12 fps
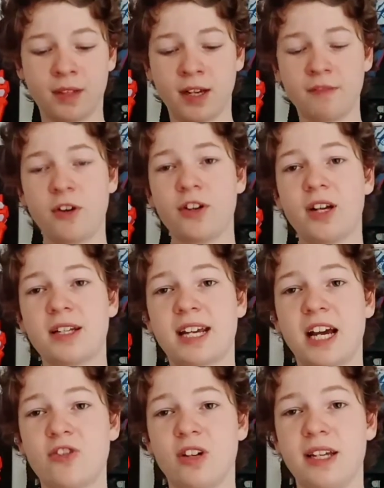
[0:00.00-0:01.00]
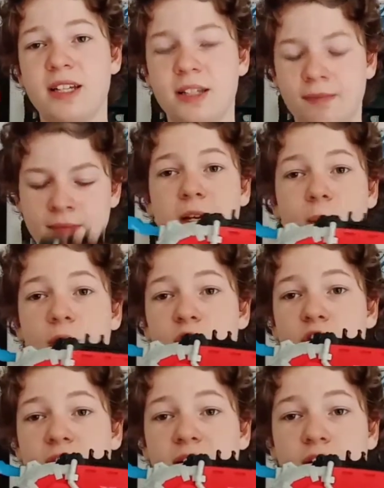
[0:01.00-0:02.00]
and very nice catch release. Speaking of
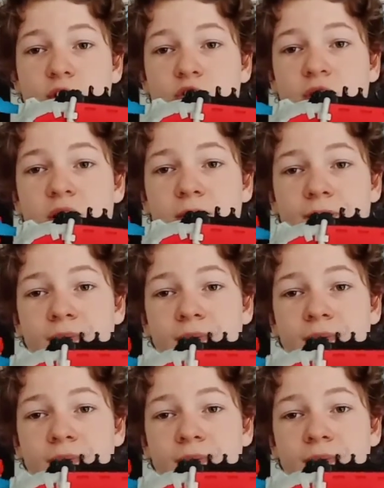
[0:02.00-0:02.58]
which, here's the trigger.